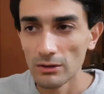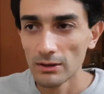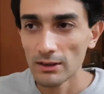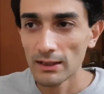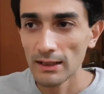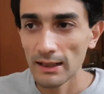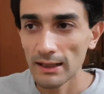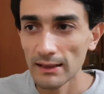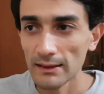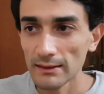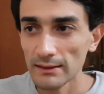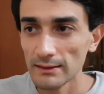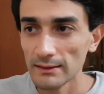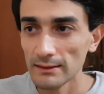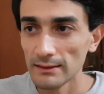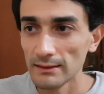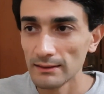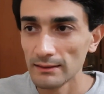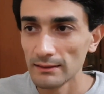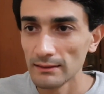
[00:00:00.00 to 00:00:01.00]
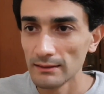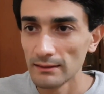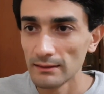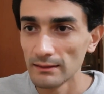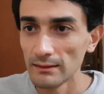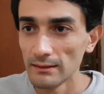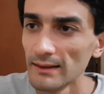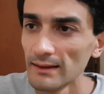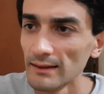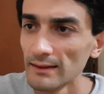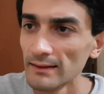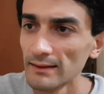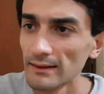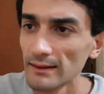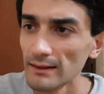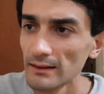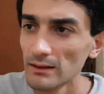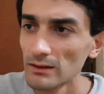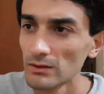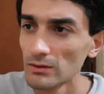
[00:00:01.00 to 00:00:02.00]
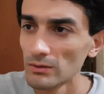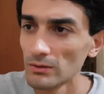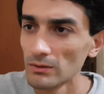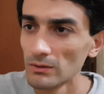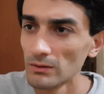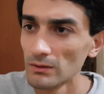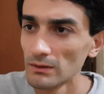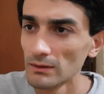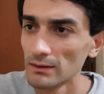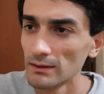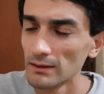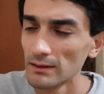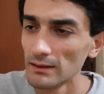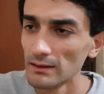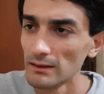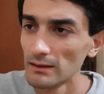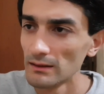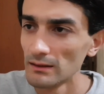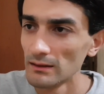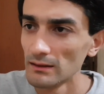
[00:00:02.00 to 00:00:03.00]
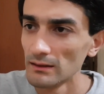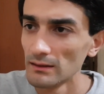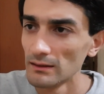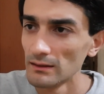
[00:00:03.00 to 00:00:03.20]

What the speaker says: garden they call the